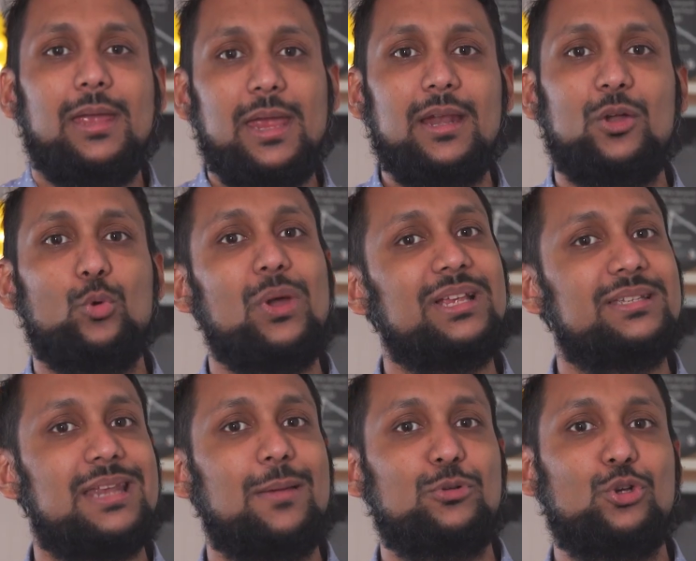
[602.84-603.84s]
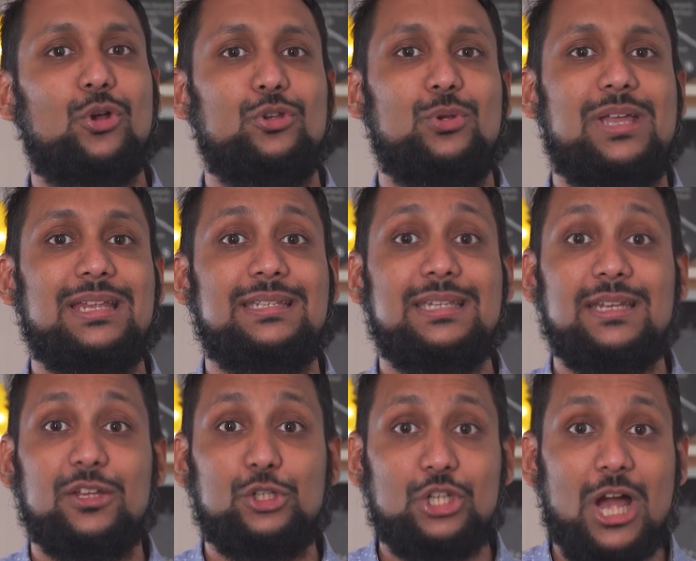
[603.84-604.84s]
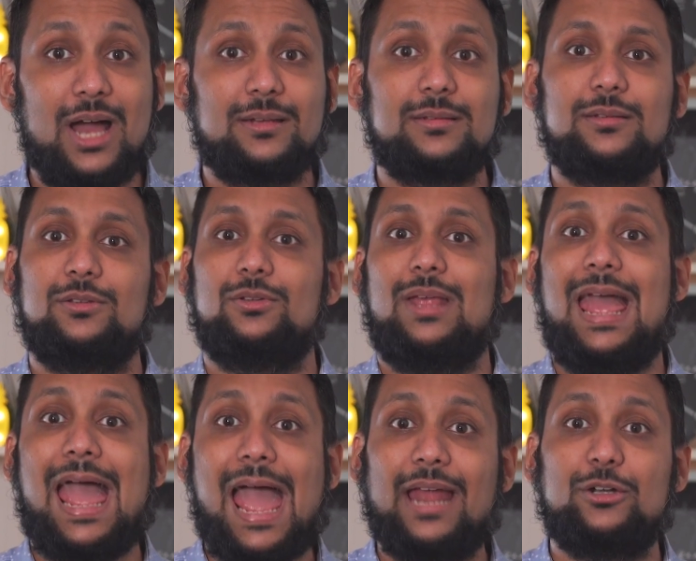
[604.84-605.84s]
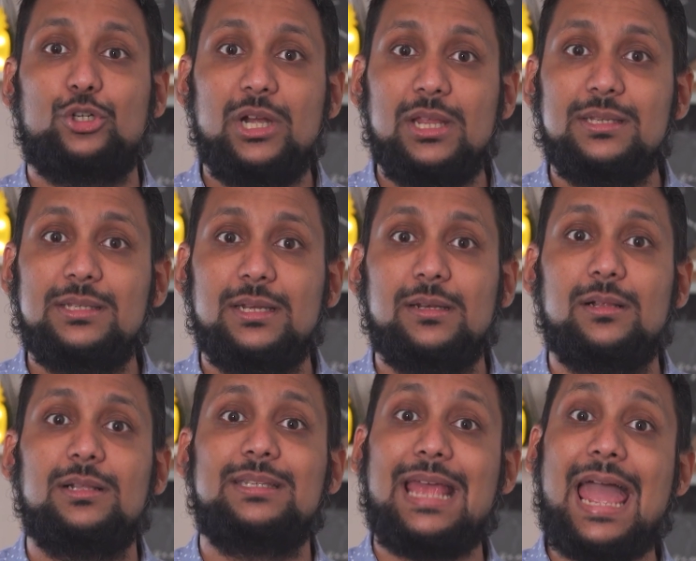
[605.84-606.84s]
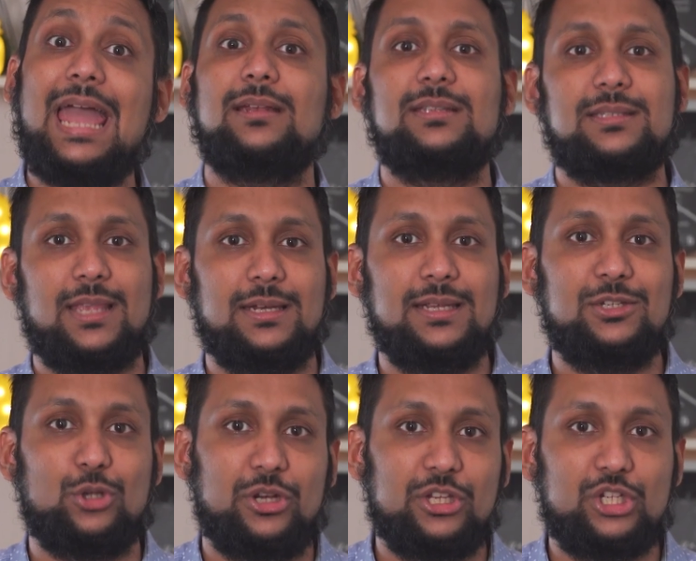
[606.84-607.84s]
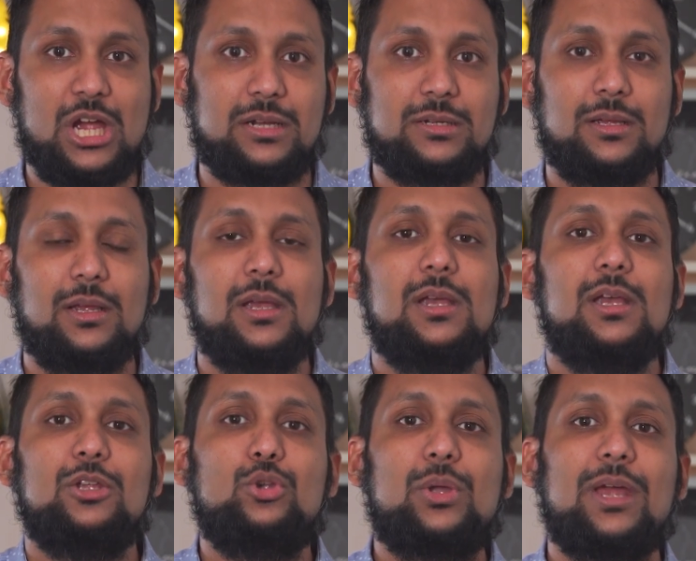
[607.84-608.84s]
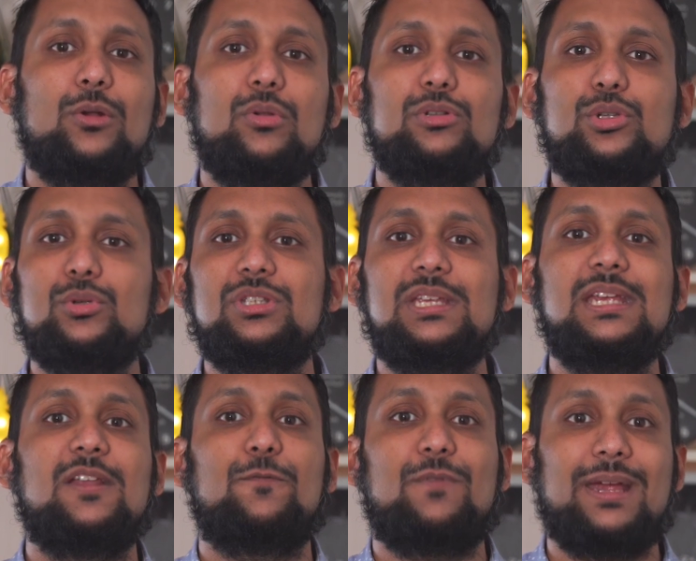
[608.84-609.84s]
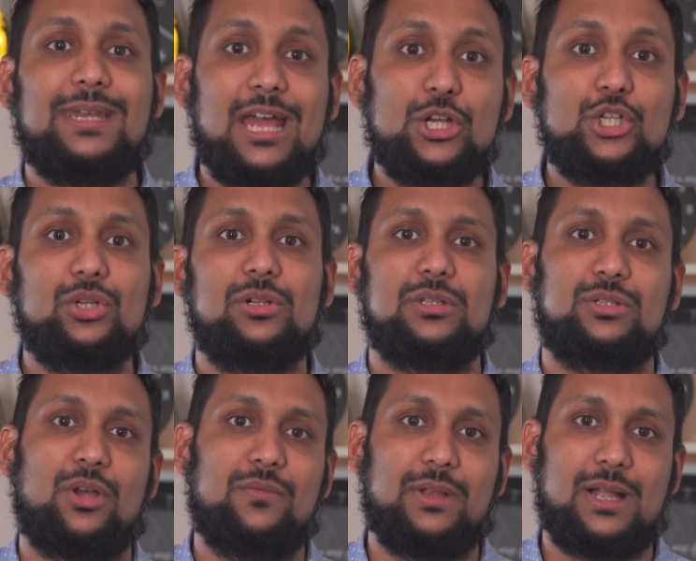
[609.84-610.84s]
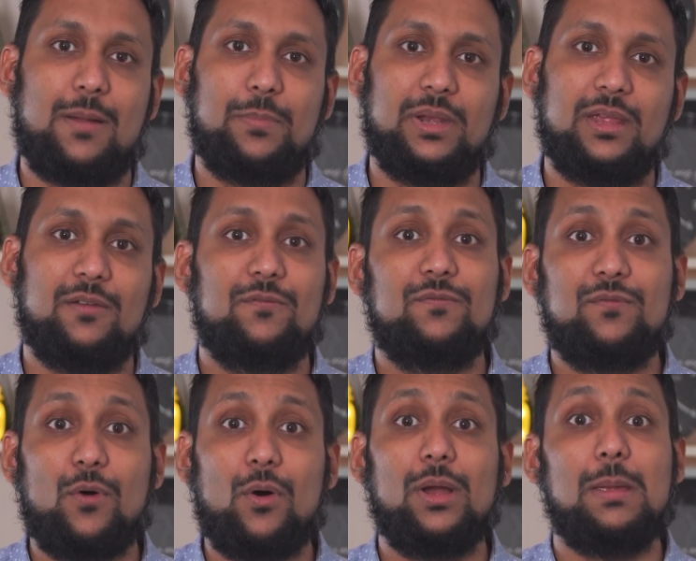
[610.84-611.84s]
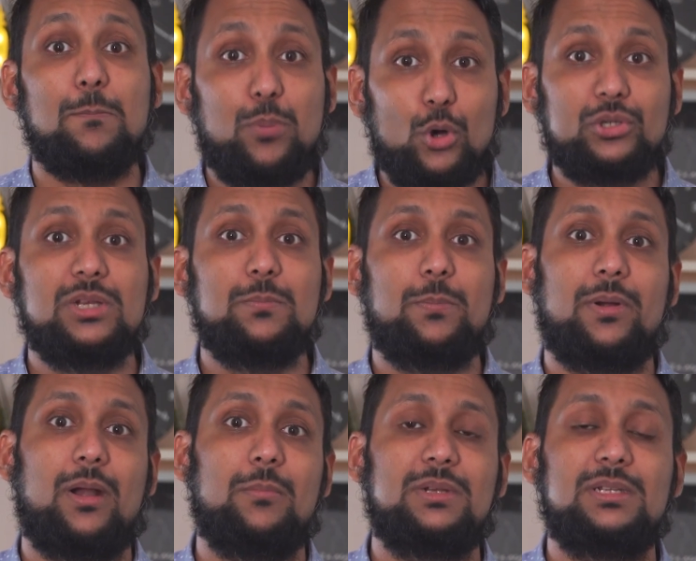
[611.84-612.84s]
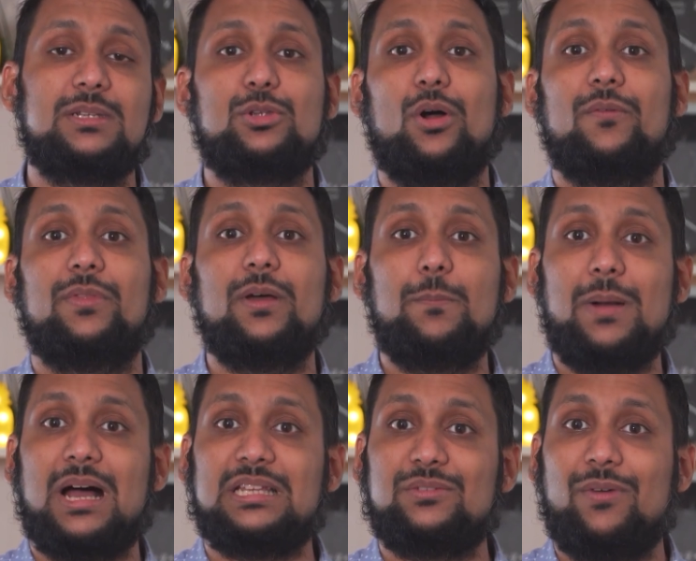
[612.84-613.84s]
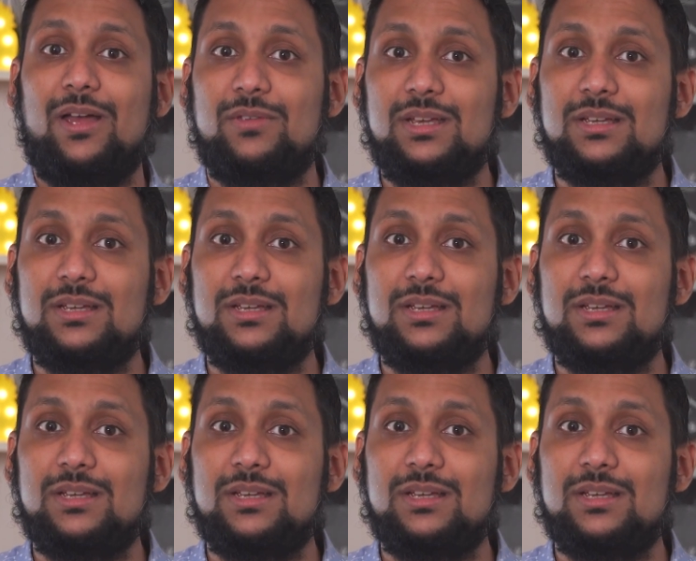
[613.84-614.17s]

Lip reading: In a quick snapshot, you can see the chart, add trading signals and studies on the chart. You can also see the financials of the company for important parameters of the past 5